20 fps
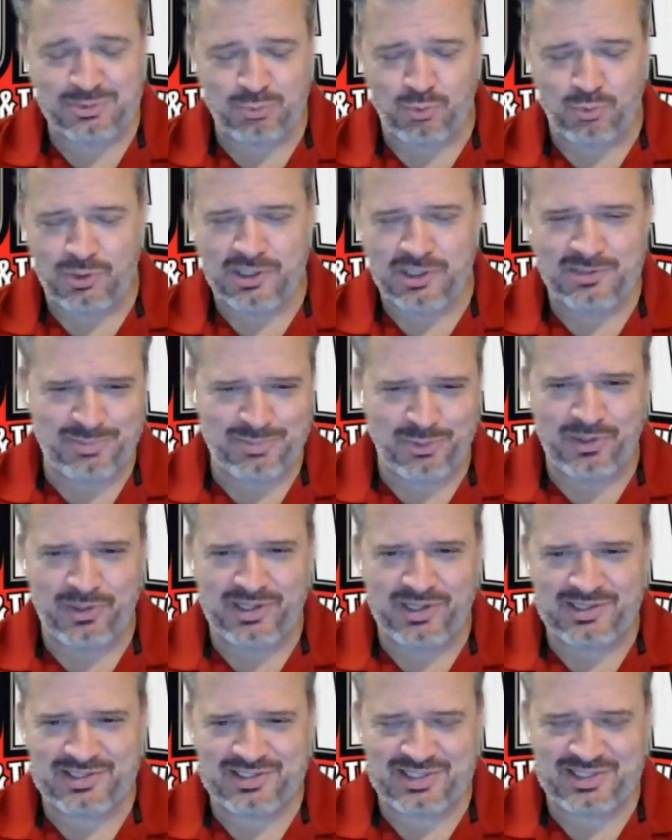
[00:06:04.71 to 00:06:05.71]
1
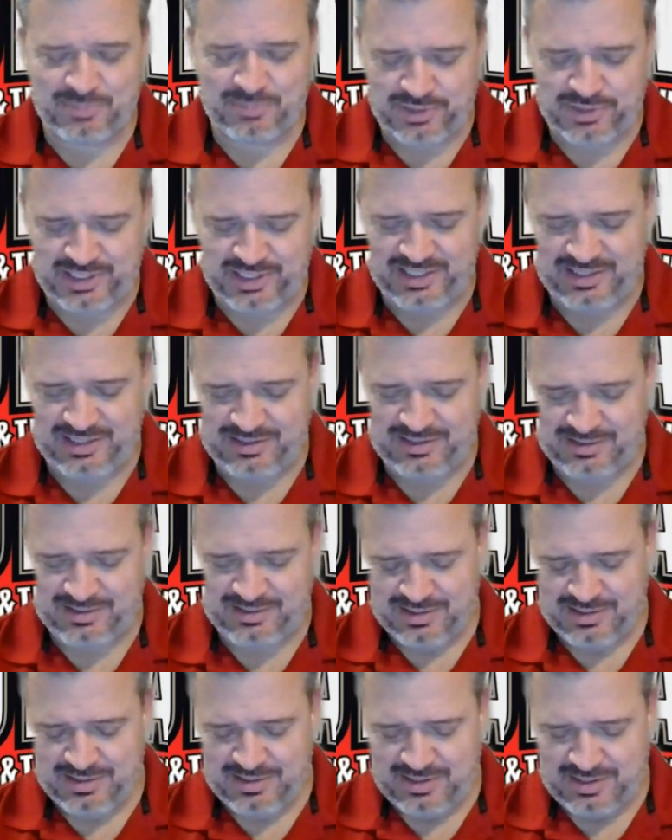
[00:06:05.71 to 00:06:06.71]
point separating
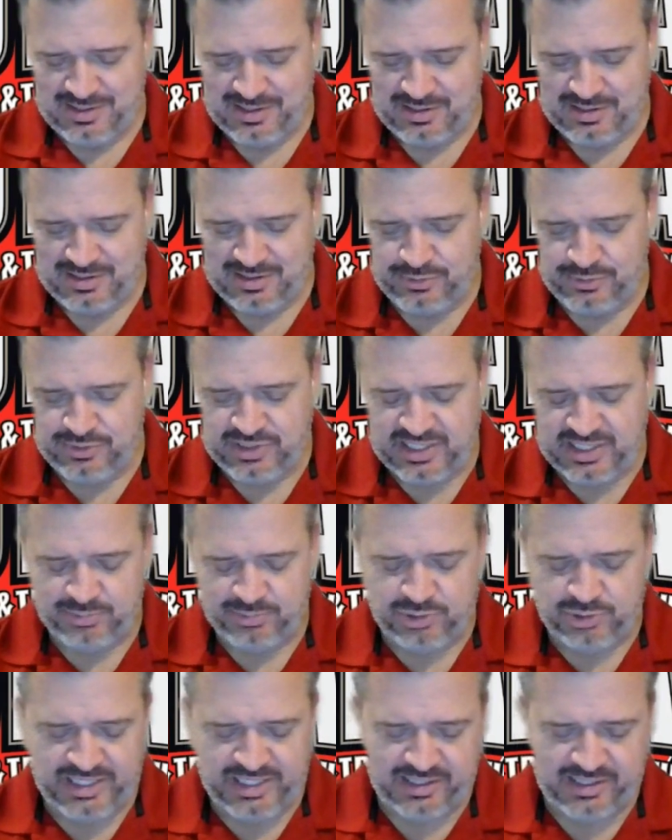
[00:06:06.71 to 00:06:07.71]
the two top
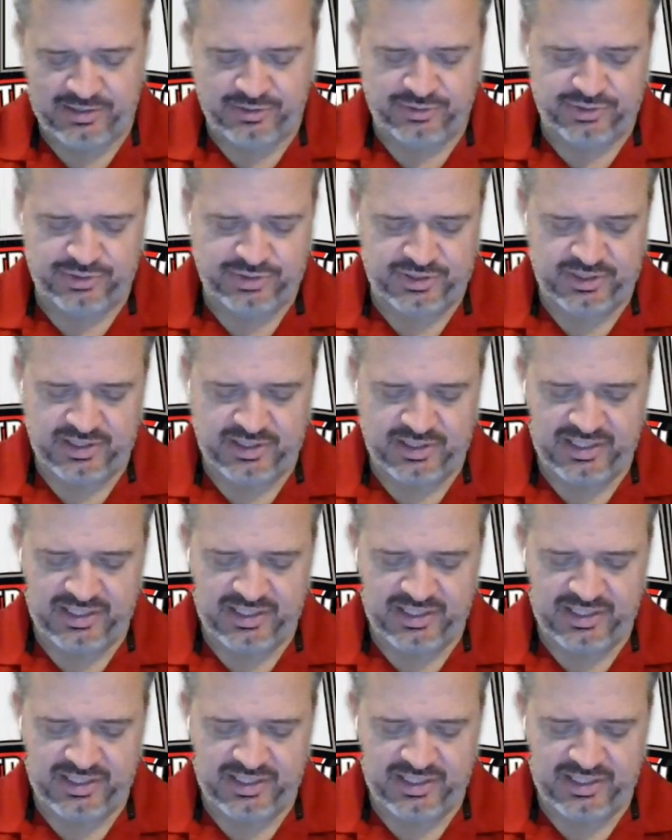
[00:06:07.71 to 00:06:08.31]
tractors.